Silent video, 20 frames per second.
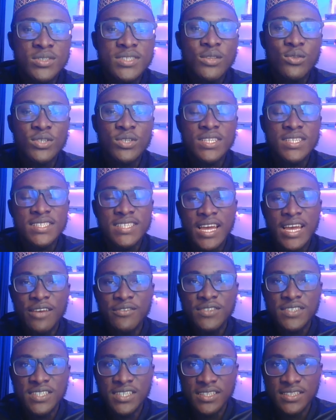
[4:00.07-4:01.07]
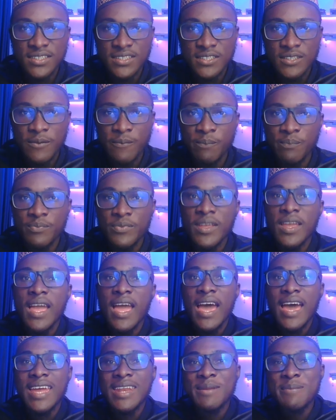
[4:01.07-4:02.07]
doesn't have sense,
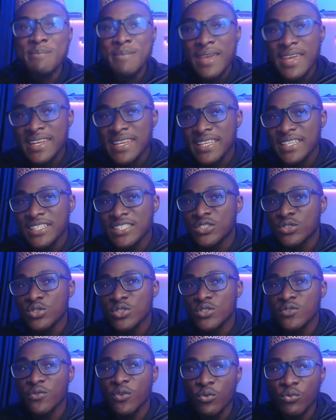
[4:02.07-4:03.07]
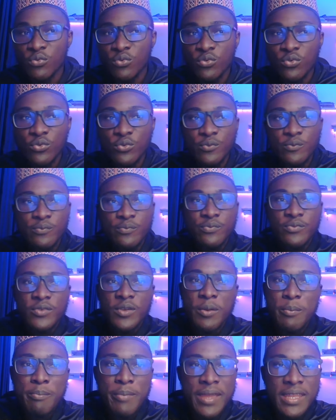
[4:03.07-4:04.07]
and man is used for who?
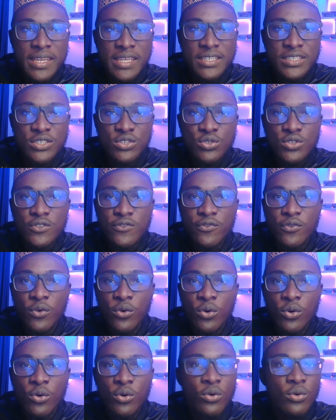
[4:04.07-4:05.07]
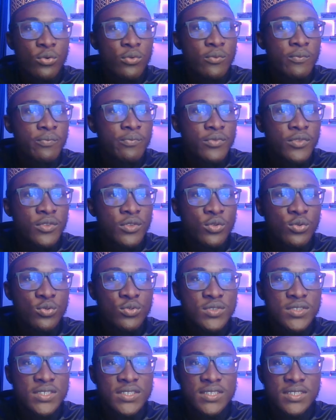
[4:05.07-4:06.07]
Man is used for
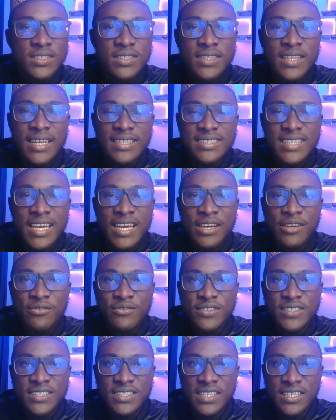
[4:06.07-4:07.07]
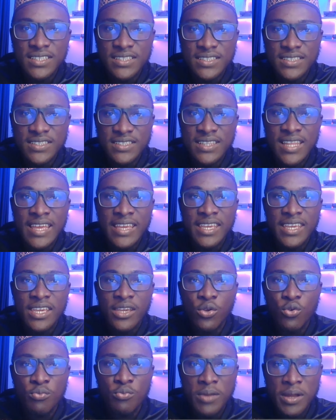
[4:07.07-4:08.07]
those that have sense, like a
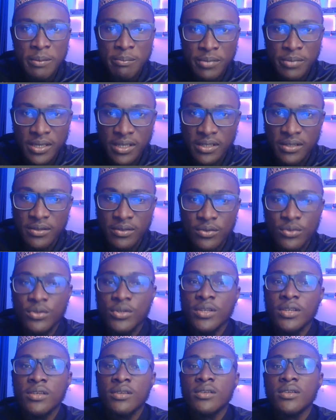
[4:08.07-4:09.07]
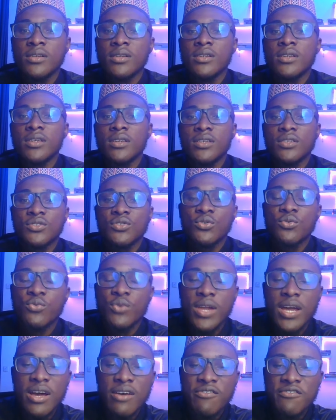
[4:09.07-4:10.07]
human being. Okay, so we
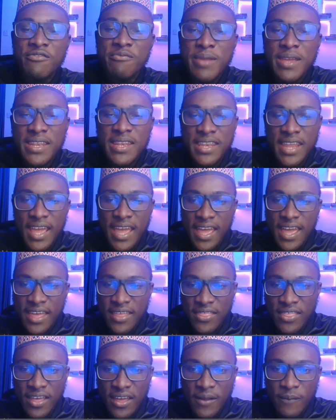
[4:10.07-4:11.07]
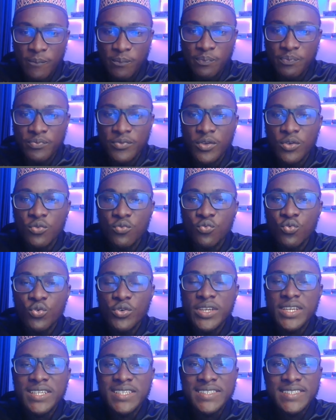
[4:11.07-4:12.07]
have man hadha.
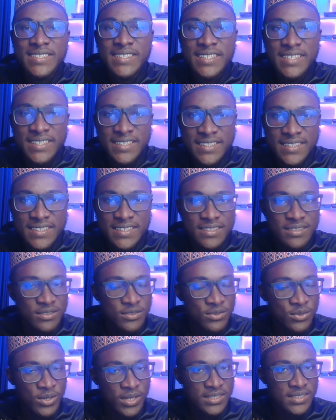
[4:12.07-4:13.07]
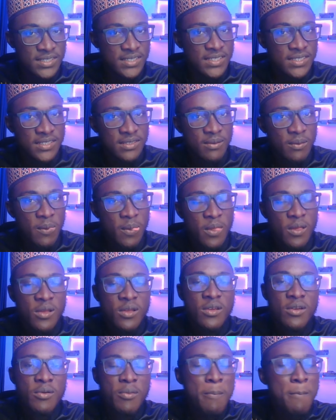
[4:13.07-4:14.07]
Who is this? You can see
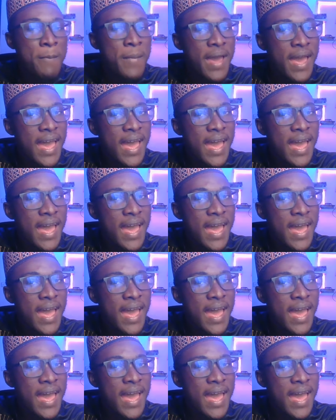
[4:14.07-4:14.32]
ma